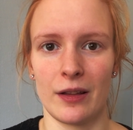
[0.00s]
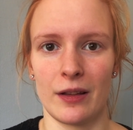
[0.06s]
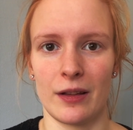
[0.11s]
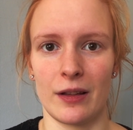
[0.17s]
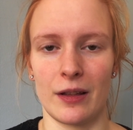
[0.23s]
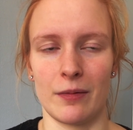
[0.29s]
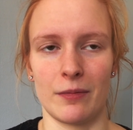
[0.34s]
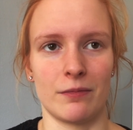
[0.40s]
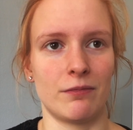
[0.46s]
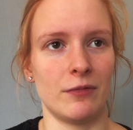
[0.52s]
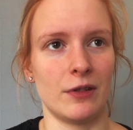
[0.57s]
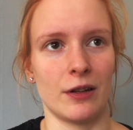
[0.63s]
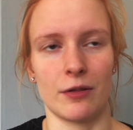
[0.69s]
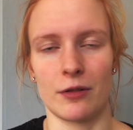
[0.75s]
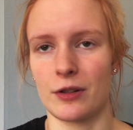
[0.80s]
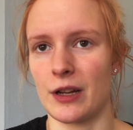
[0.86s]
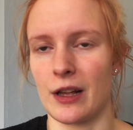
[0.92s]
And,
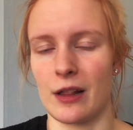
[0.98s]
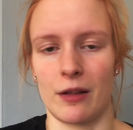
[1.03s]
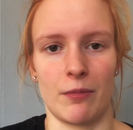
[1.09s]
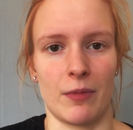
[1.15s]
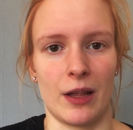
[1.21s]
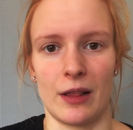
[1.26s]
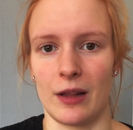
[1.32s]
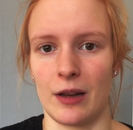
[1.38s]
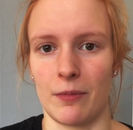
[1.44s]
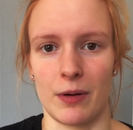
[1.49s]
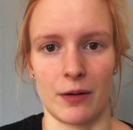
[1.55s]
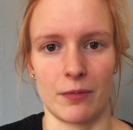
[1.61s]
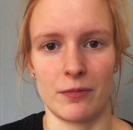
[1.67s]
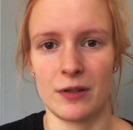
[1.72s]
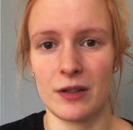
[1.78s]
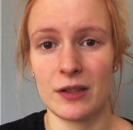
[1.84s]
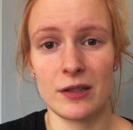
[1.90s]
you know, telling me a little
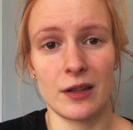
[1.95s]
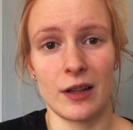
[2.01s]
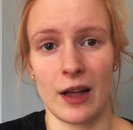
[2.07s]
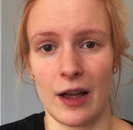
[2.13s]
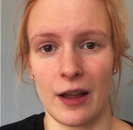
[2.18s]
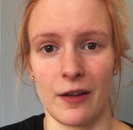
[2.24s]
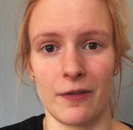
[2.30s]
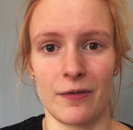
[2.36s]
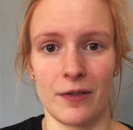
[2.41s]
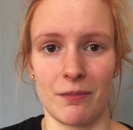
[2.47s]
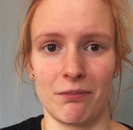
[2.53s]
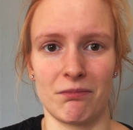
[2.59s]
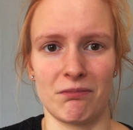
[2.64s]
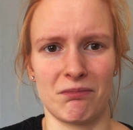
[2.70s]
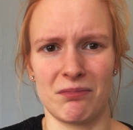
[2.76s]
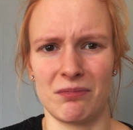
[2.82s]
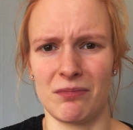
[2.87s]
about just life
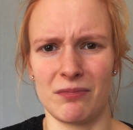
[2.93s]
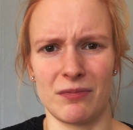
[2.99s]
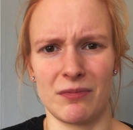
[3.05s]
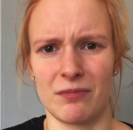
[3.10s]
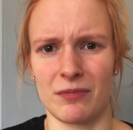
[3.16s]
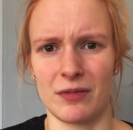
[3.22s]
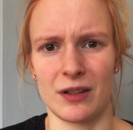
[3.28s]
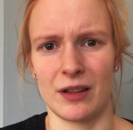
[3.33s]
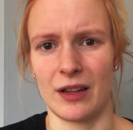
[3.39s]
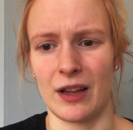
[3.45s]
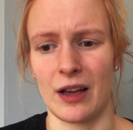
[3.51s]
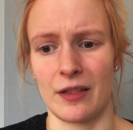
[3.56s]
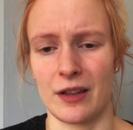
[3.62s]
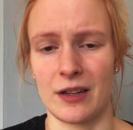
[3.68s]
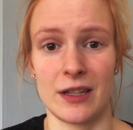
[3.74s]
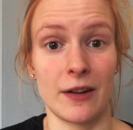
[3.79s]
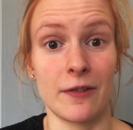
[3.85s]
and, yeah,
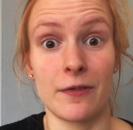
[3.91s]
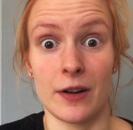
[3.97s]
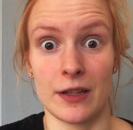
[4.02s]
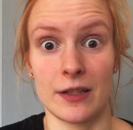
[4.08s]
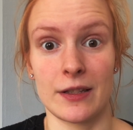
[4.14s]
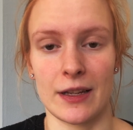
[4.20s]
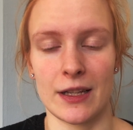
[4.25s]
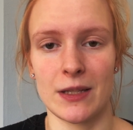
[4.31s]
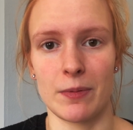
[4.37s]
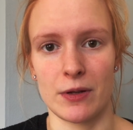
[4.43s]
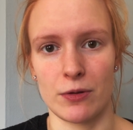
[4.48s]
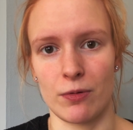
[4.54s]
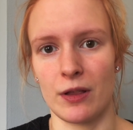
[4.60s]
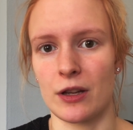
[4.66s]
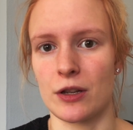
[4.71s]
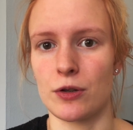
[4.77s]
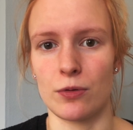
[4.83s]
the differences
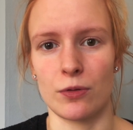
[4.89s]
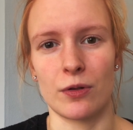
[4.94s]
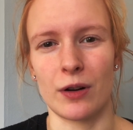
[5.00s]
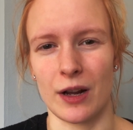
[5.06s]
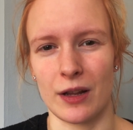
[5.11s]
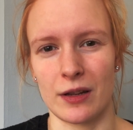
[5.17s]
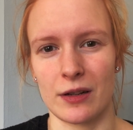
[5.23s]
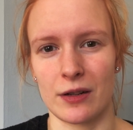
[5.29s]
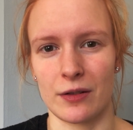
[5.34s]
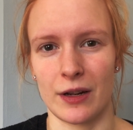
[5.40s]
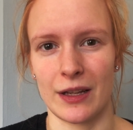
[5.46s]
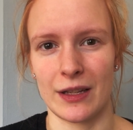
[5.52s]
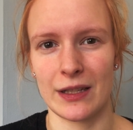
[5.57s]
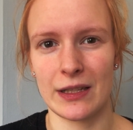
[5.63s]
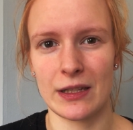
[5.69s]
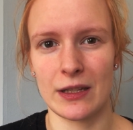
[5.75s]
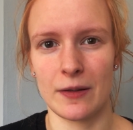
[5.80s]
between the two
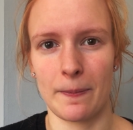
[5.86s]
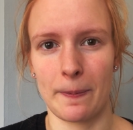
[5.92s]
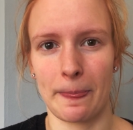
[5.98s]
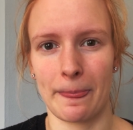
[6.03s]
countries.